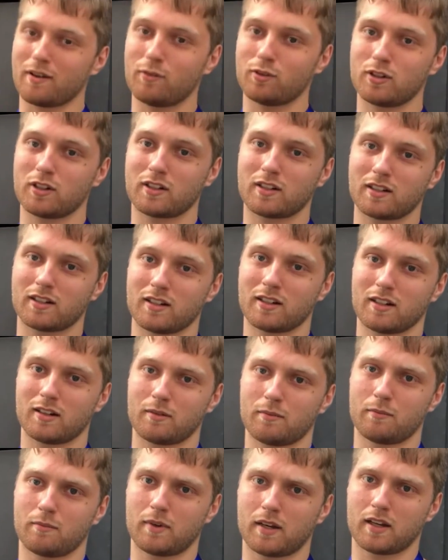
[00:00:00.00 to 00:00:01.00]
work
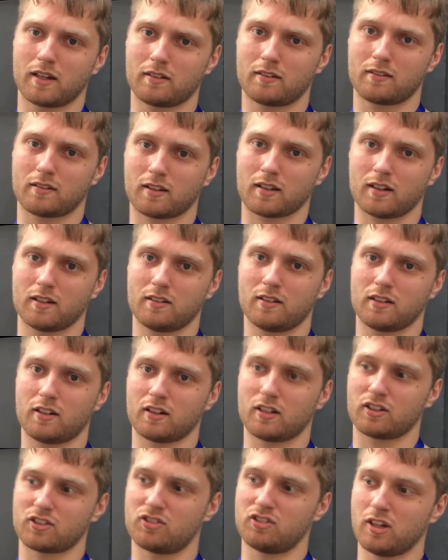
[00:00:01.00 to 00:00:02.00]
um, at Trinity
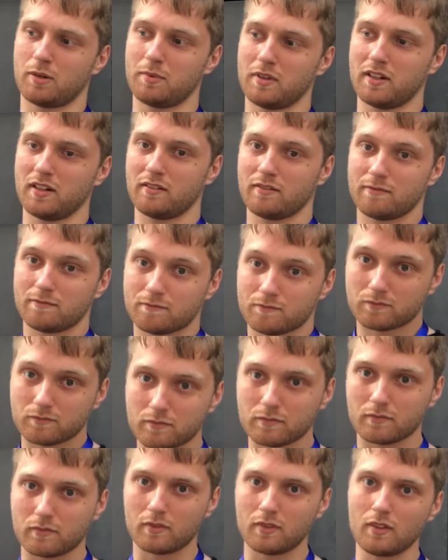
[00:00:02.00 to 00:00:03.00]
College Dublin
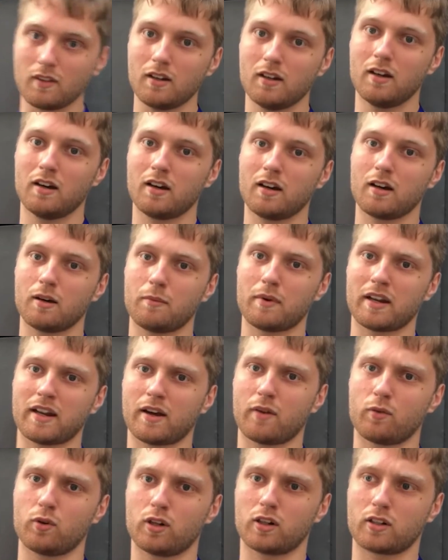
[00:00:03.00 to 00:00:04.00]
um, and
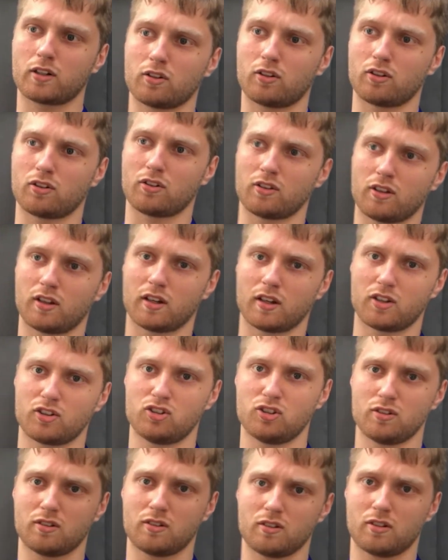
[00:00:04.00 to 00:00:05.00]
I work on uh,
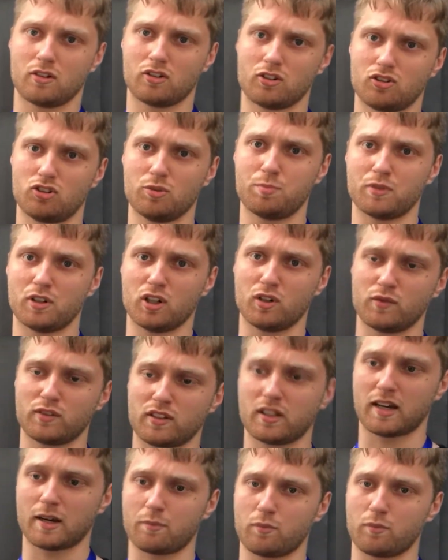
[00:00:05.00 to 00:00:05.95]
supernova type